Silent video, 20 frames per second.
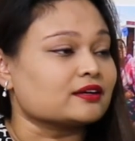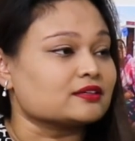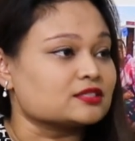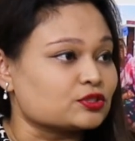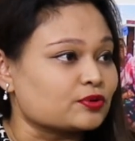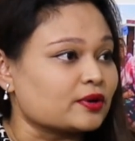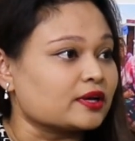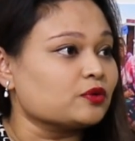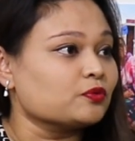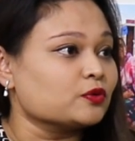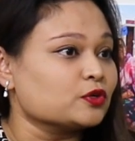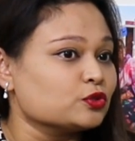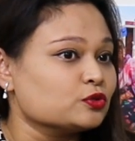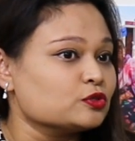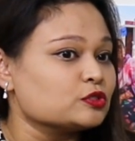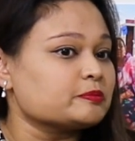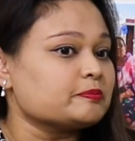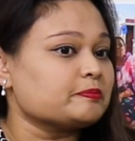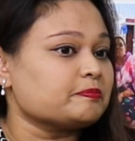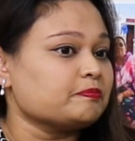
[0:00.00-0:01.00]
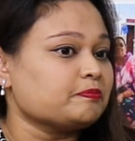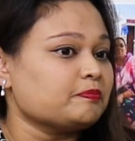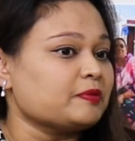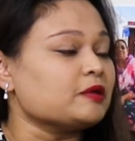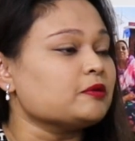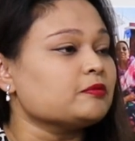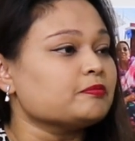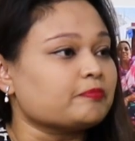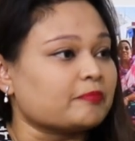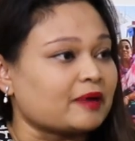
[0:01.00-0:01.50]
So anyone who's
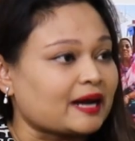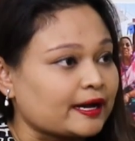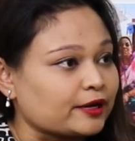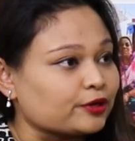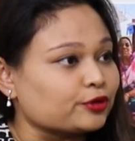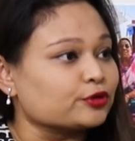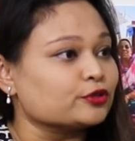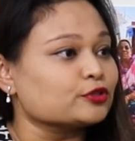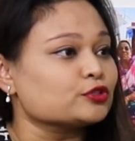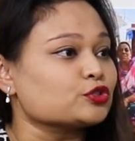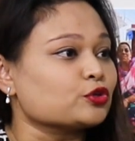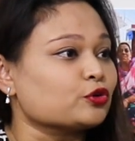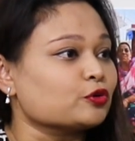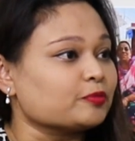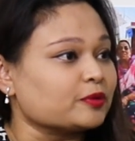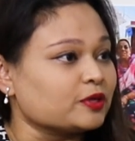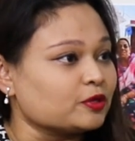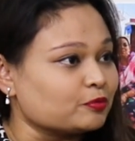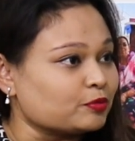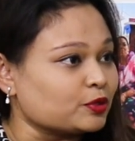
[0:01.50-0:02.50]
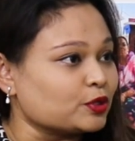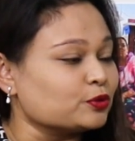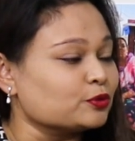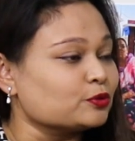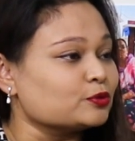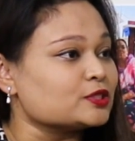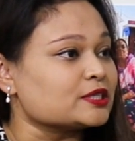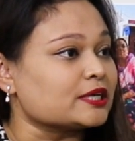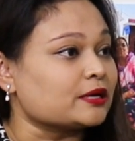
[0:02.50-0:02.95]
been battered or been abused